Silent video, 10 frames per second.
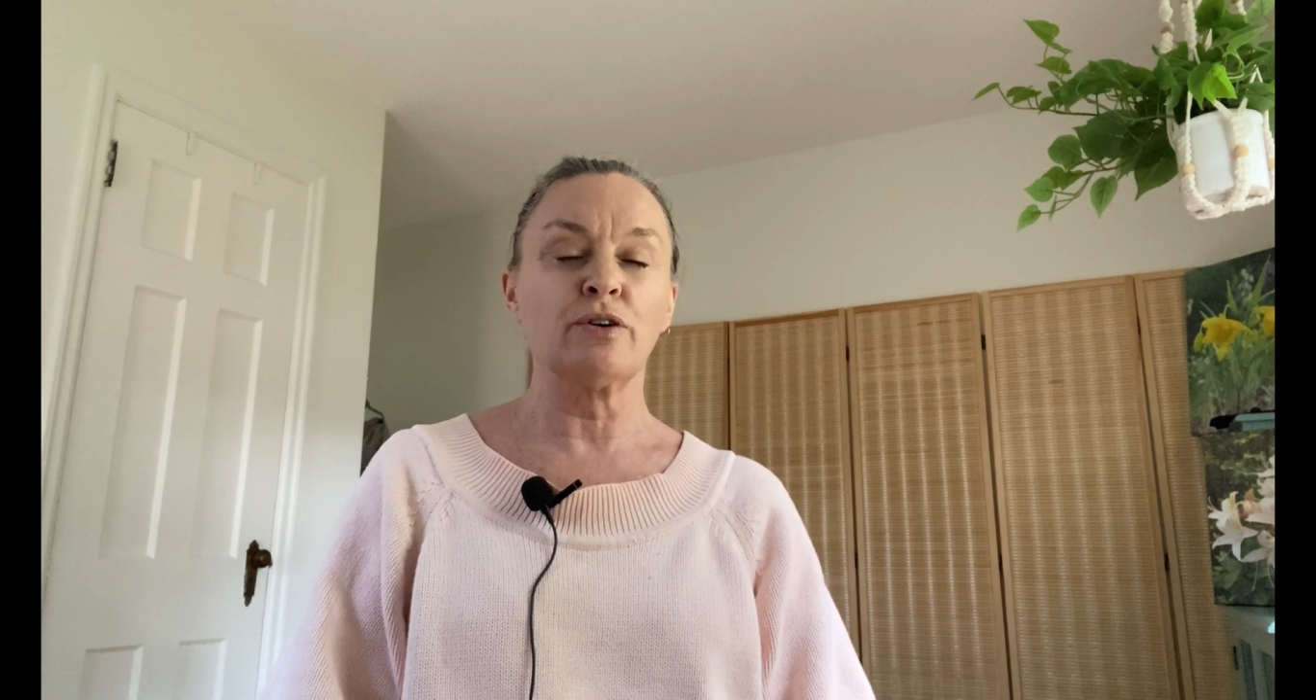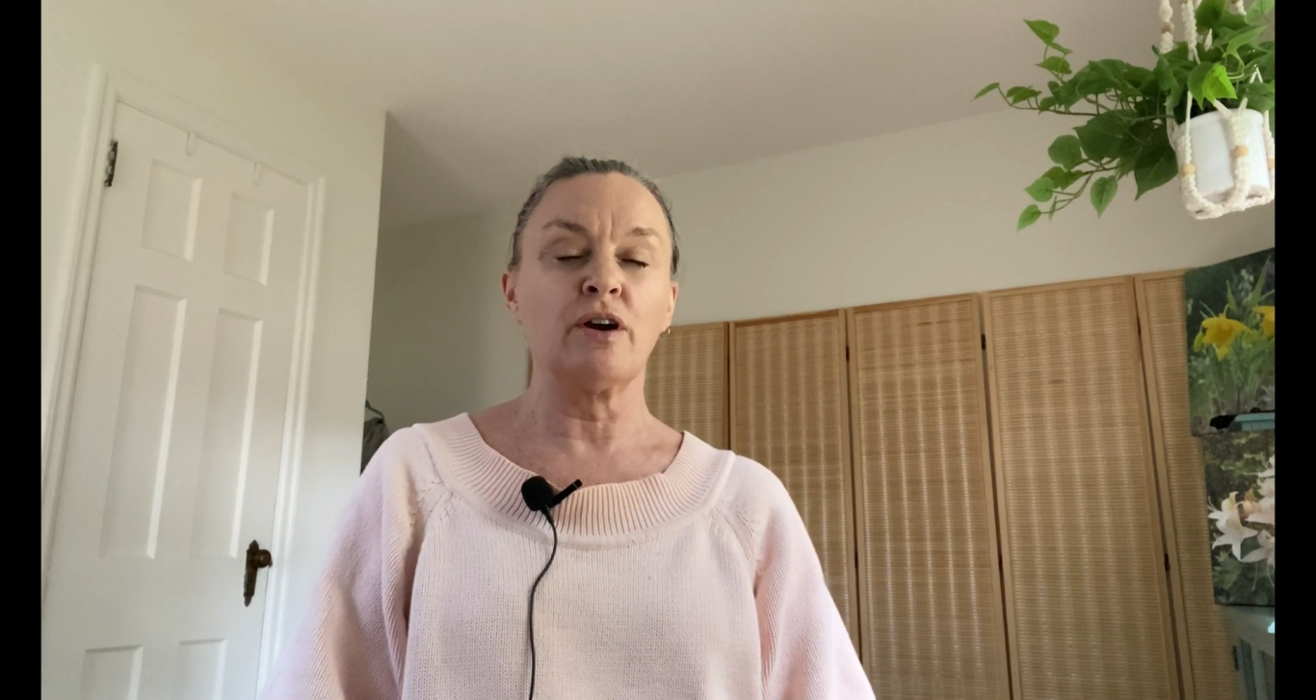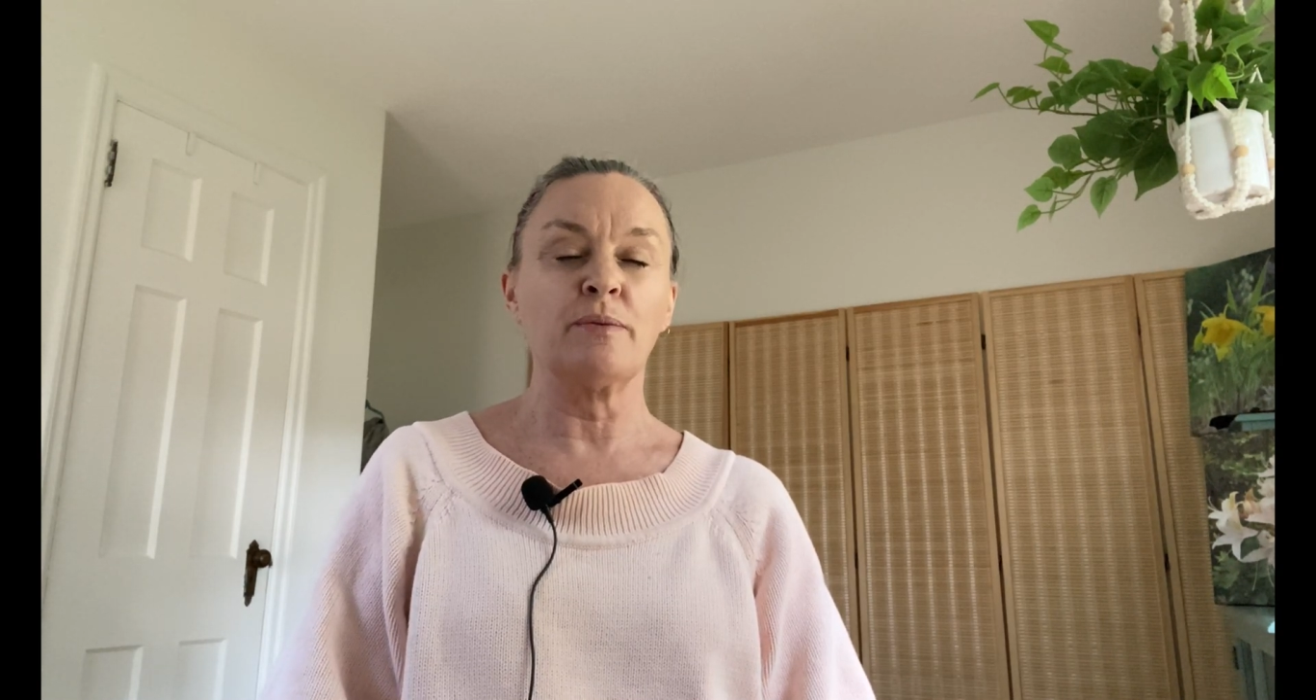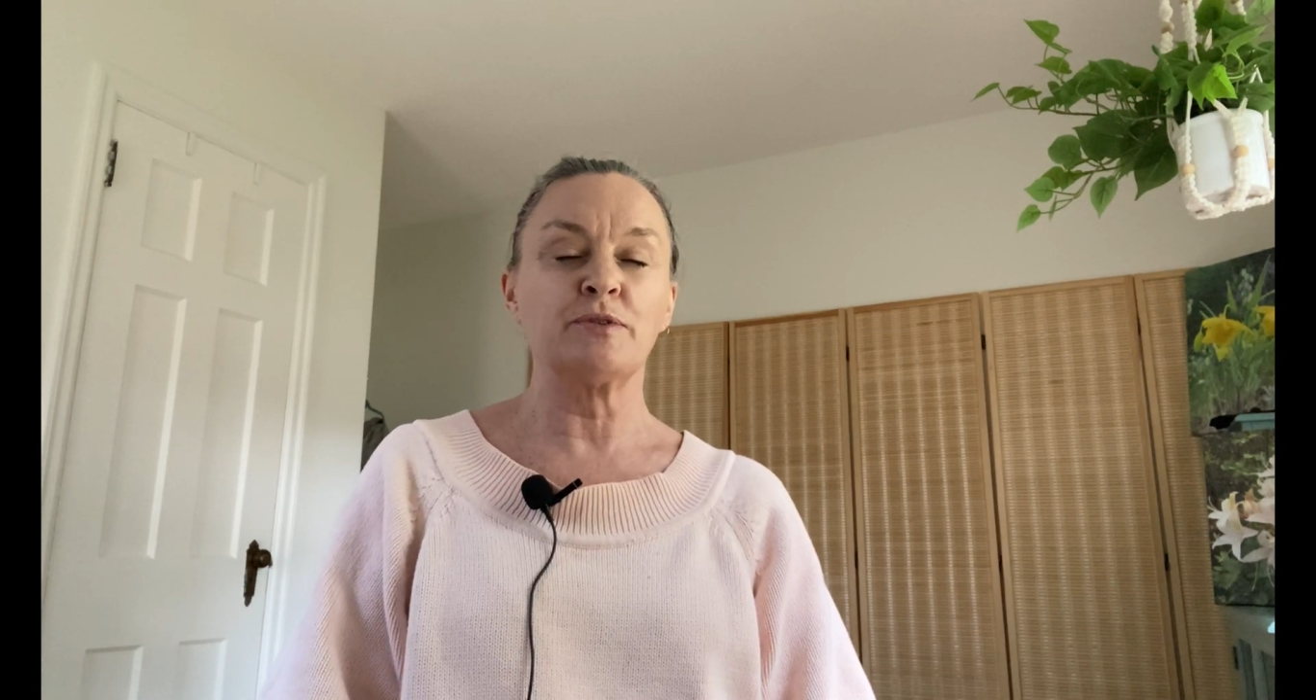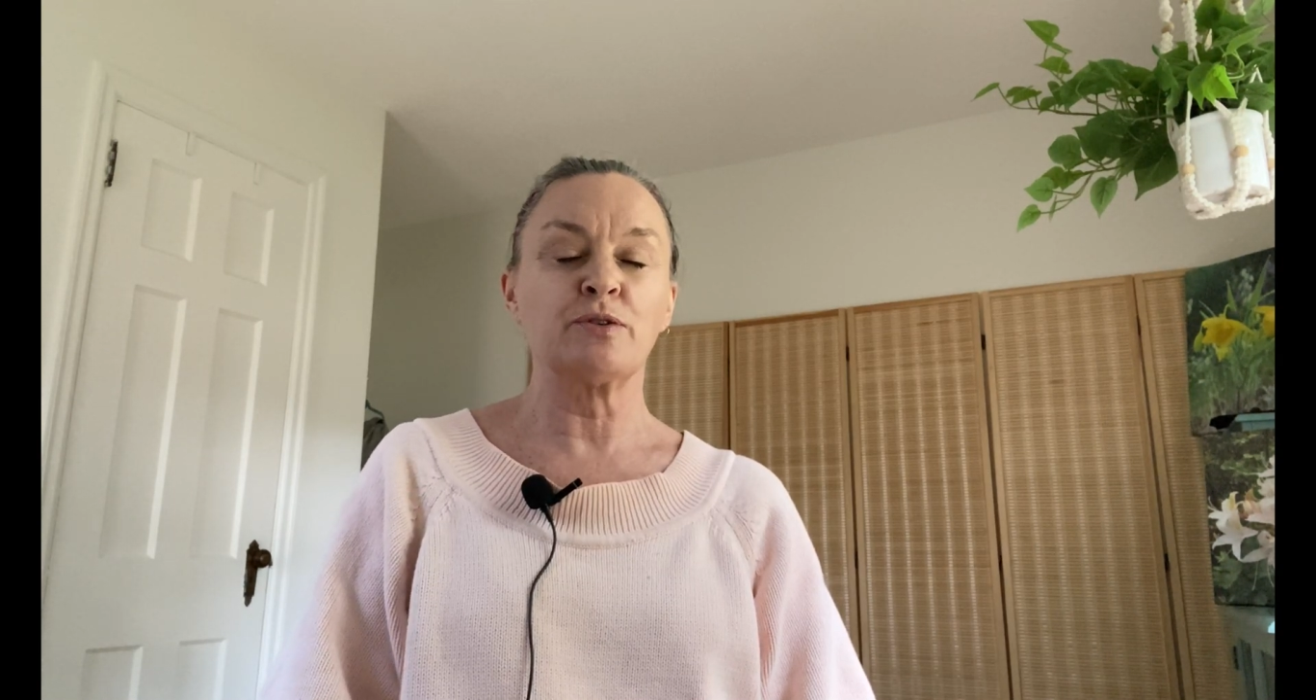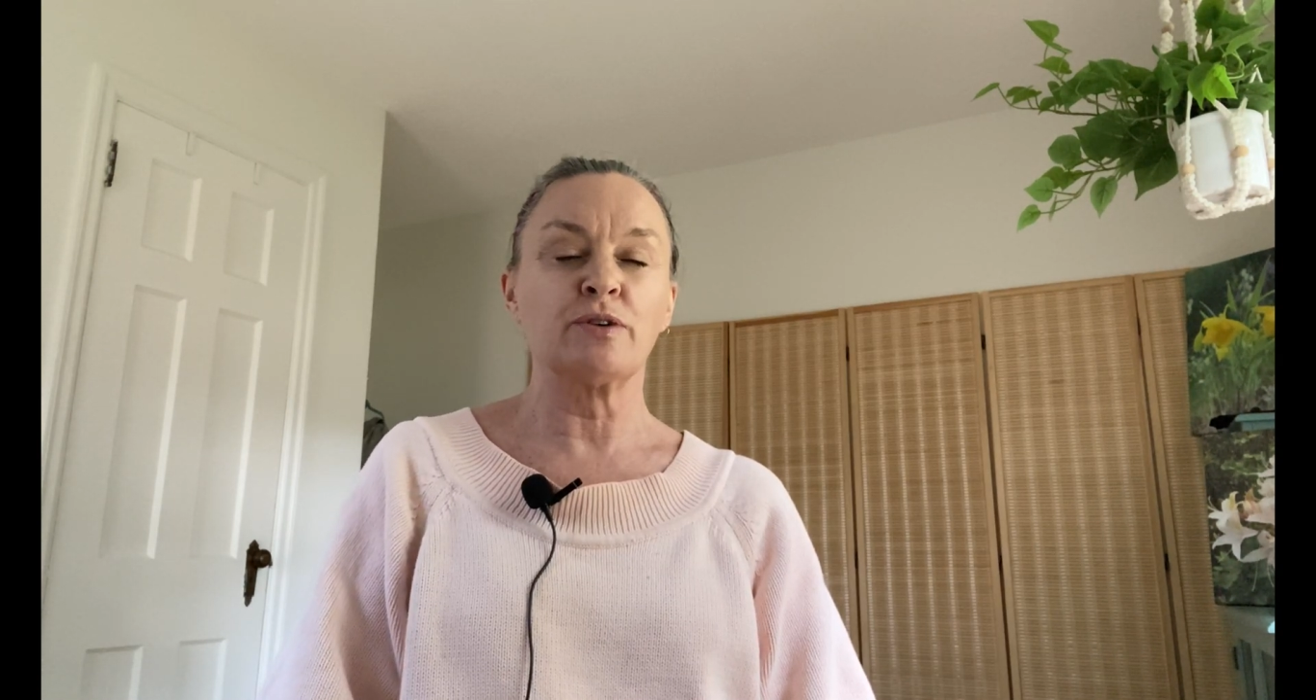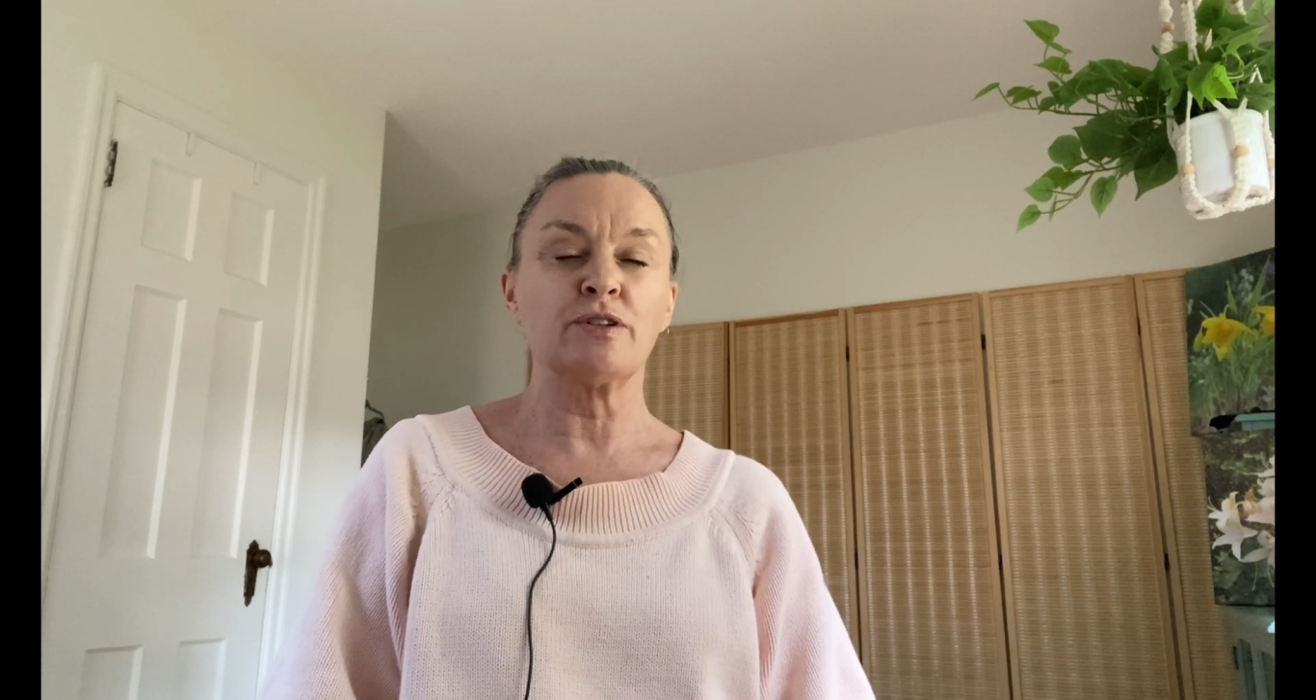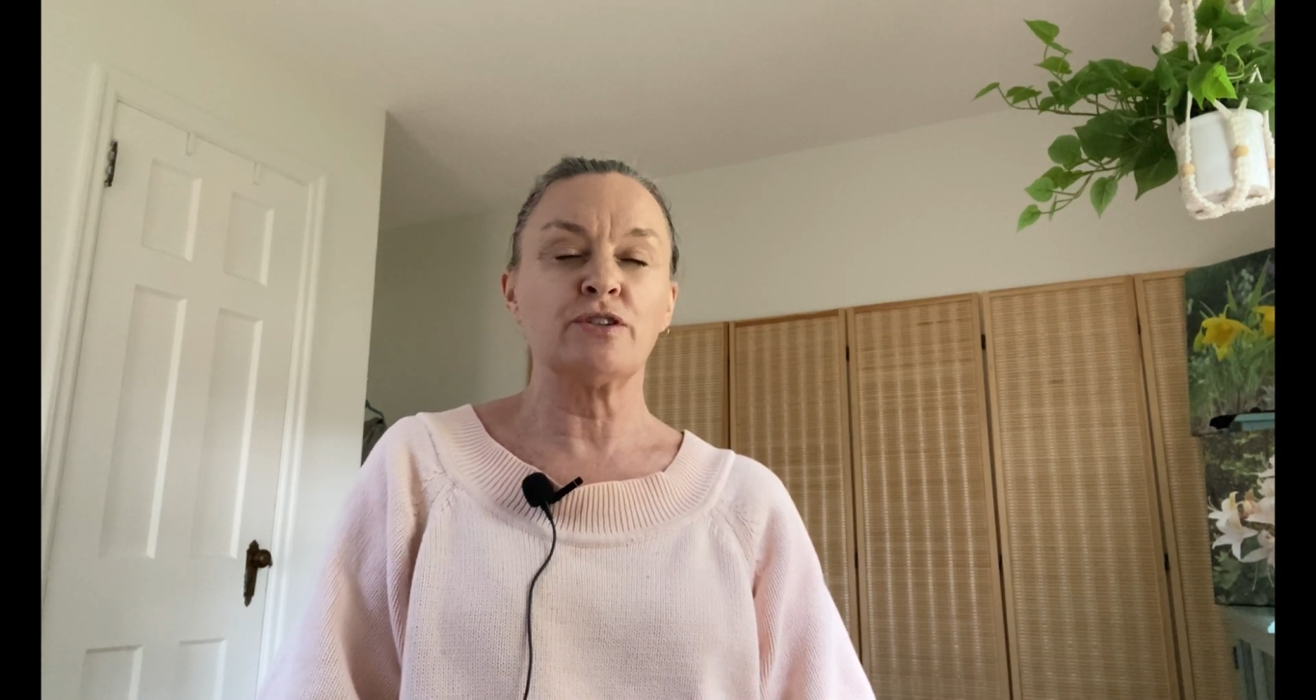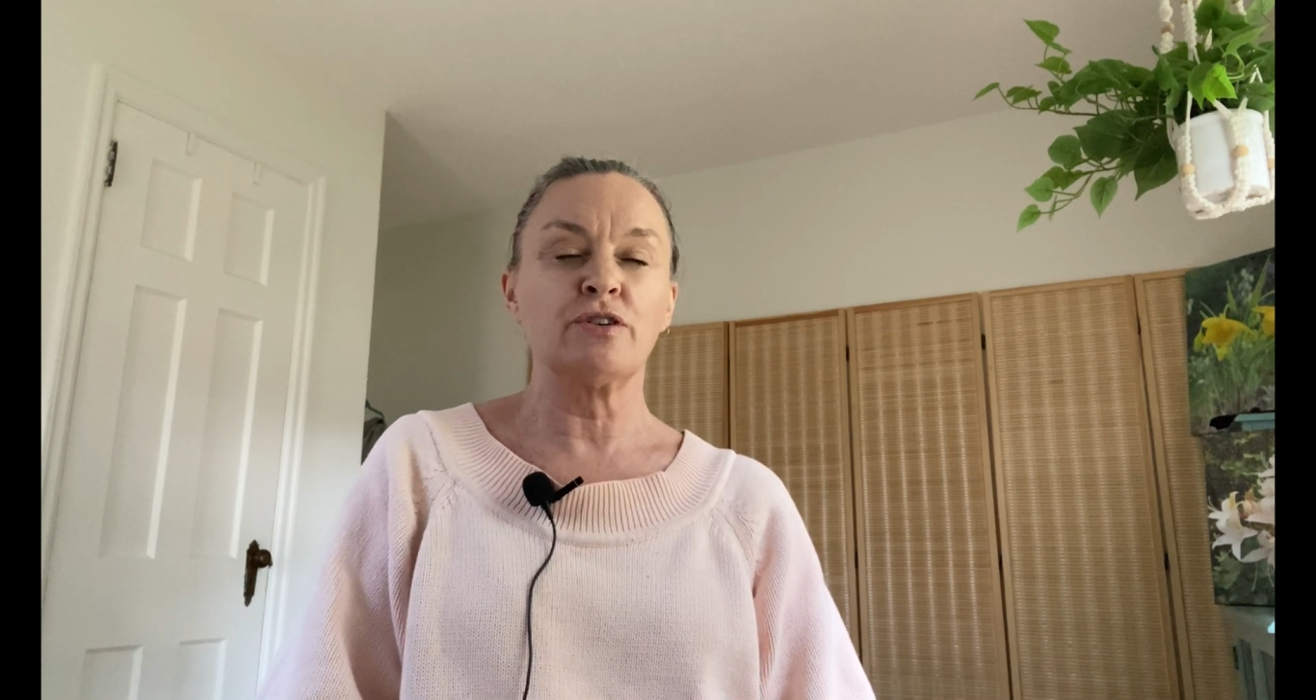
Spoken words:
up towards